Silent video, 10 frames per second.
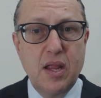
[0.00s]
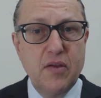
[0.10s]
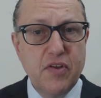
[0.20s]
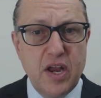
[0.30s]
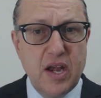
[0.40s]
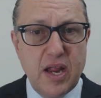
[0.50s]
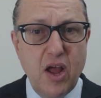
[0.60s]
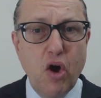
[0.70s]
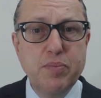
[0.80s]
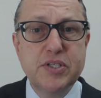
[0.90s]
If you need any
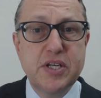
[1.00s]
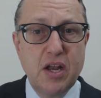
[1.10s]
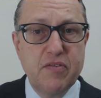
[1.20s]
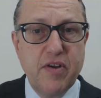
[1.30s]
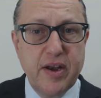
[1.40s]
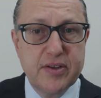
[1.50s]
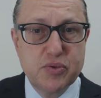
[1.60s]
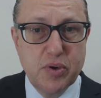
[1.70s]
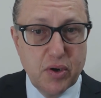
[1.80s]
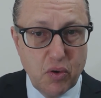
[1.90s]
help, just telephone
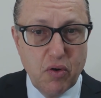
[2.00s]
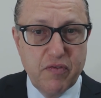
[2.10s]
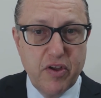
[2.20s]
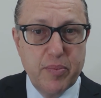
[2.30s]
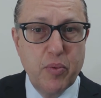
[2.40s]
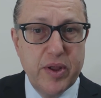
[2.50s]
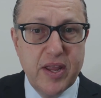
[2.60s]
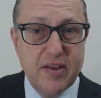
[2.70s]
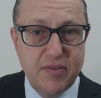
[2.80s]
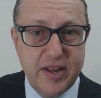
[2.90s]
us. We're a law firm and we can
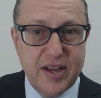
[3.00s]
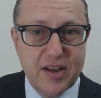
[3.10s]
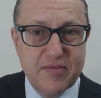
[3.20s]
give legal